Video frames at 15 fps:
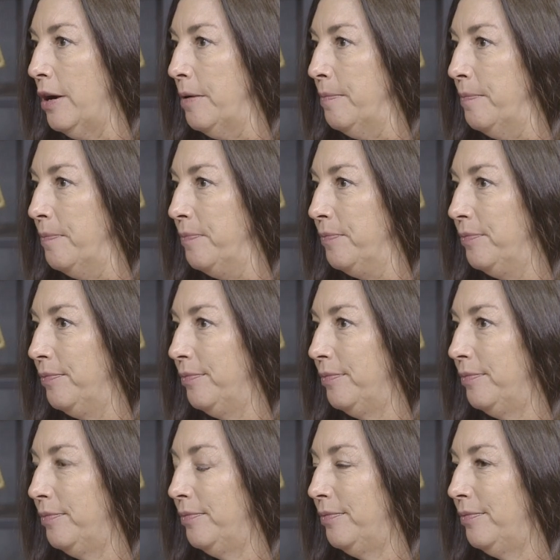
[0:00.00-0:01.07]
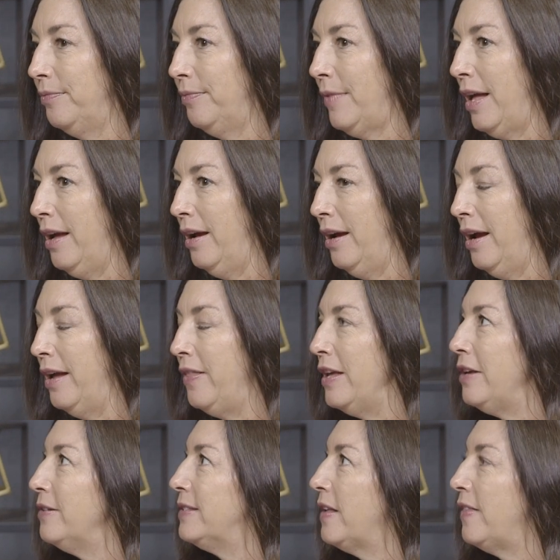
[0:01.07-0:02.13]
I
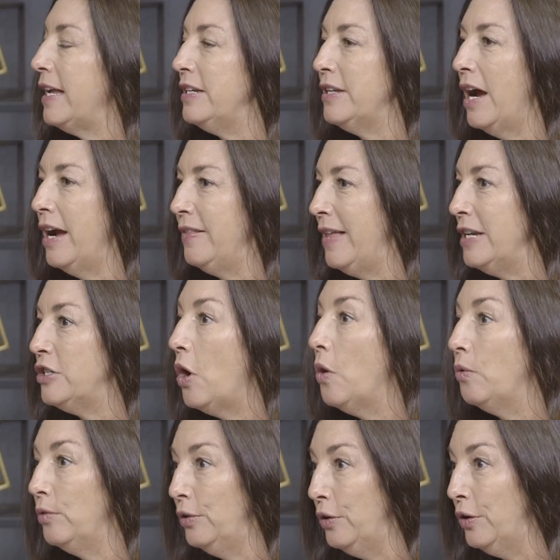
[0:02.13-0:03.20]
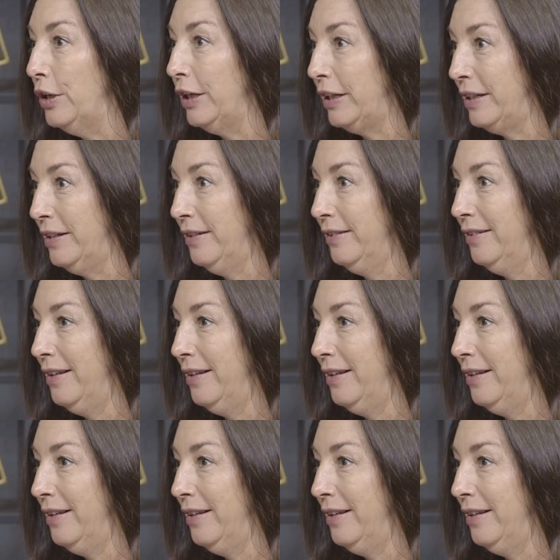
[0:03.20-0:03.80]
think you said they don't look,